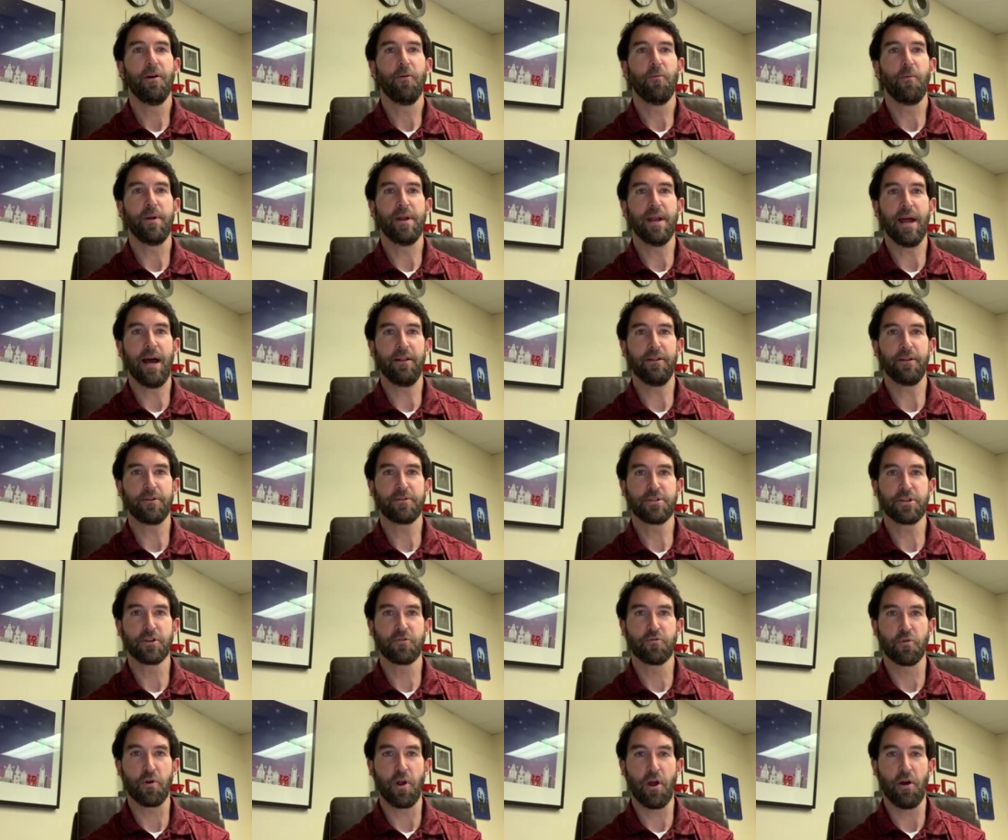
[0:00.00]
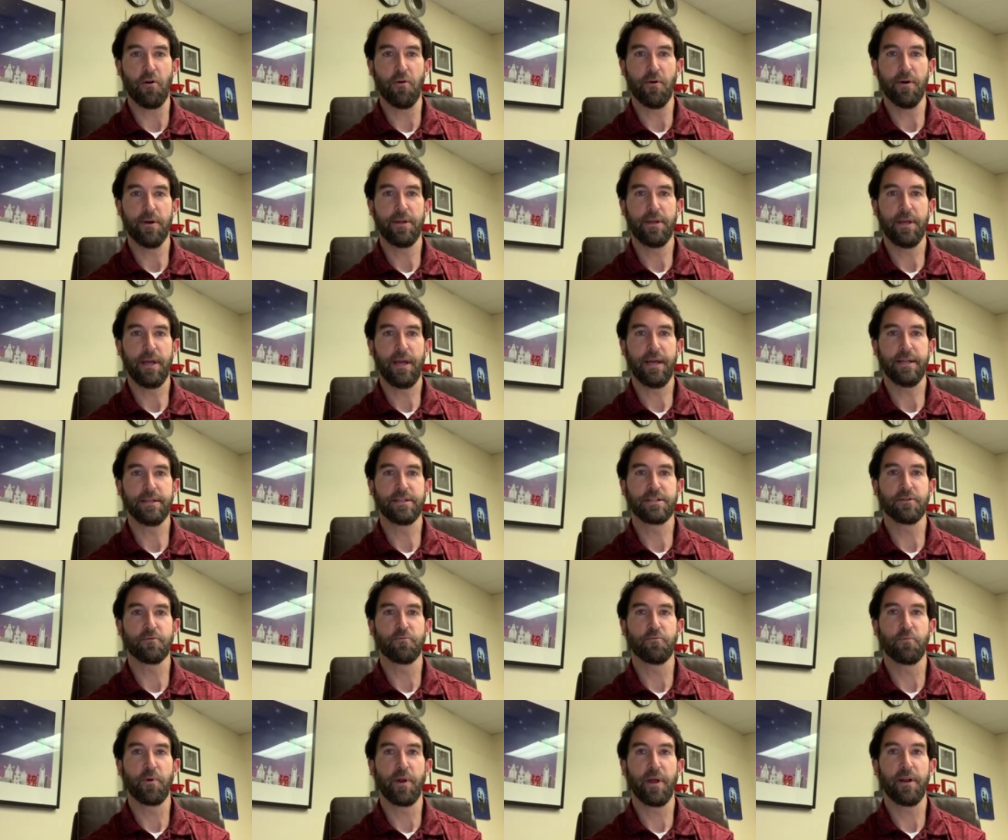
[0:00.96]
We now look to grow and
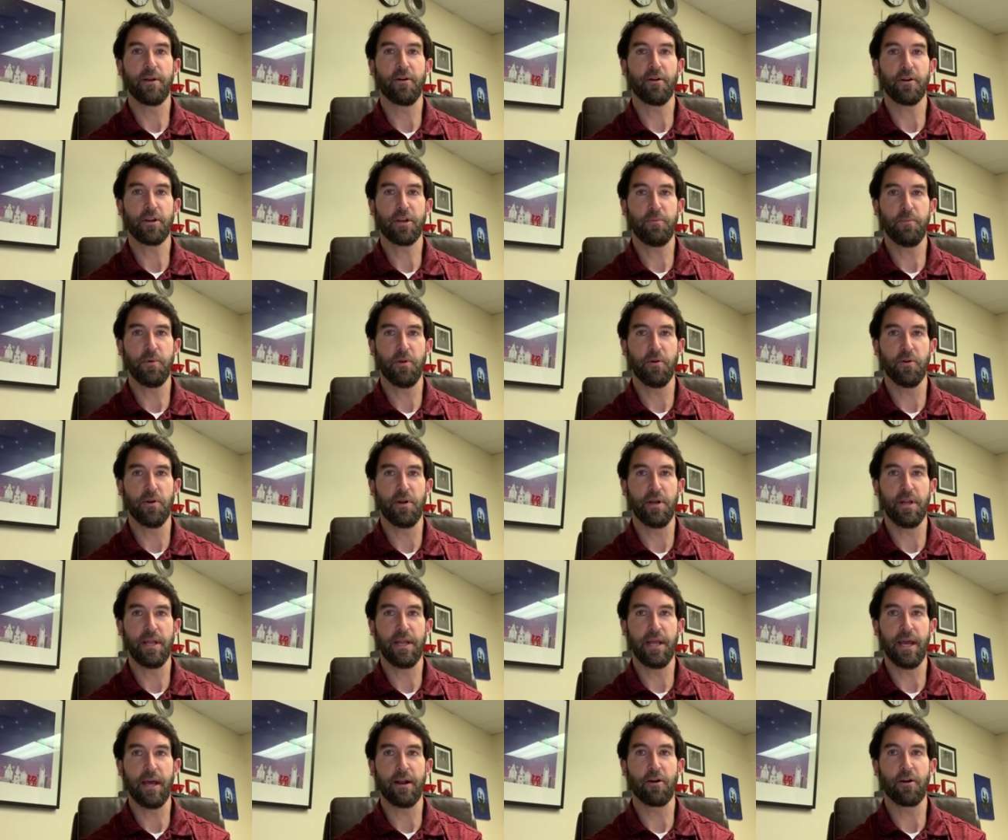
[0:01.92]
to rid our community